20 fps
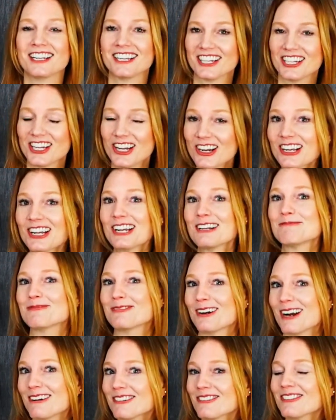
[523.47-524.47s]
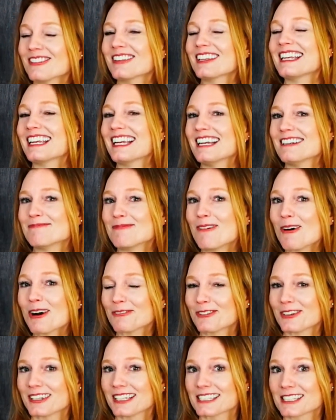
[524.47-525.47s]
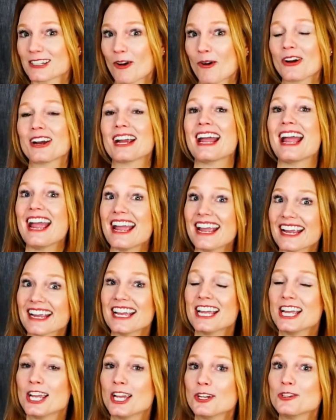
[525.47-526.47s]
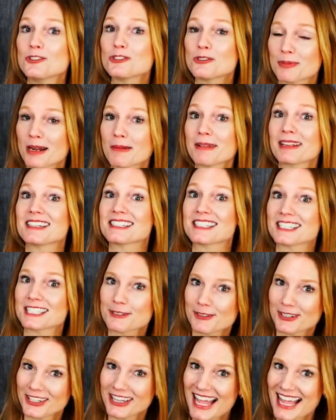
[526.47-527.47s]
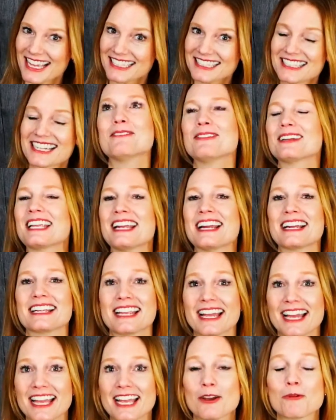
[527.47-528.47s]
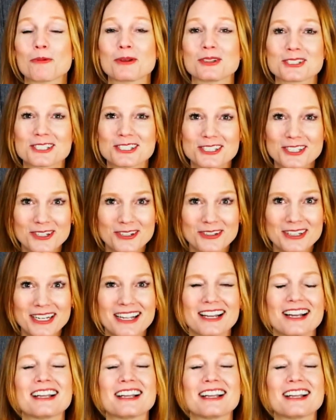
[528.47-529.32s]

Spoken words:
you could probably get more for this, or hey, you should probably list this for less. If it can't yet, it will soon.